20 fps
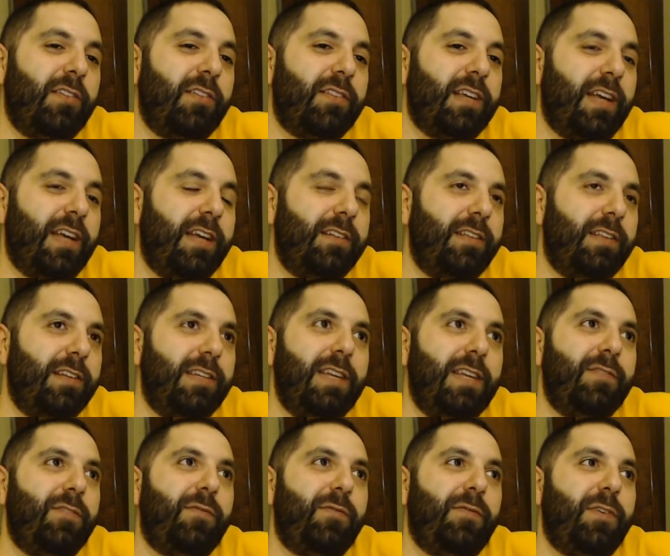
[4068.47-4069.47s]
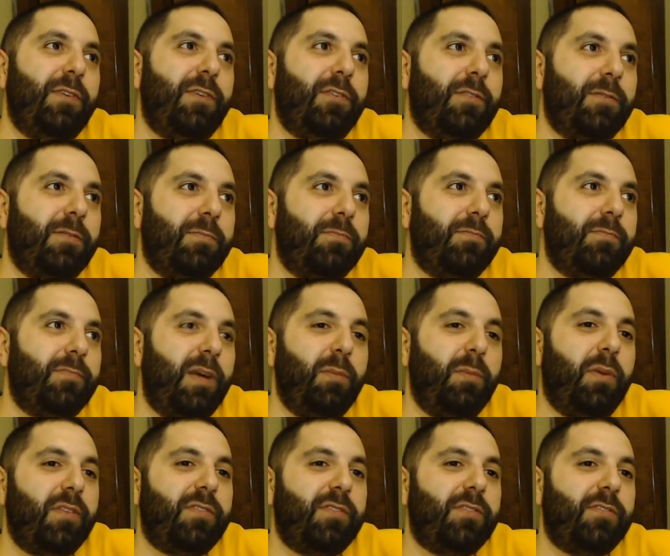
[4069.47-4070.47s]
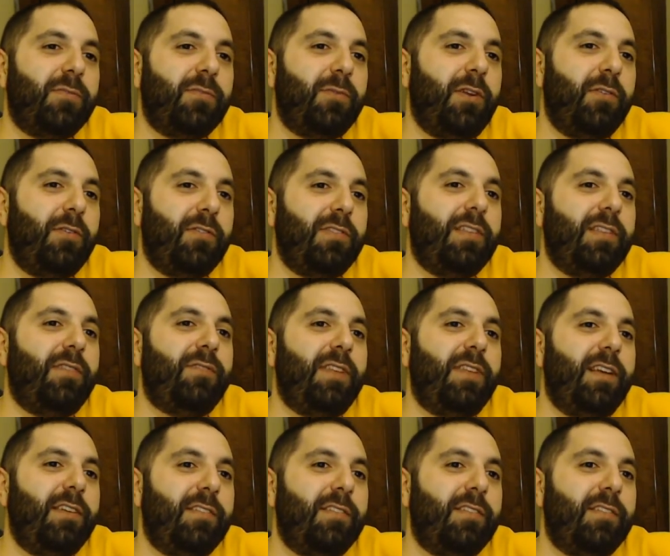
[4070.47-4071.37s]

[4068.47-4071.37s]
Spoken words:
It's like I didn't even feel my muscles when I was lifting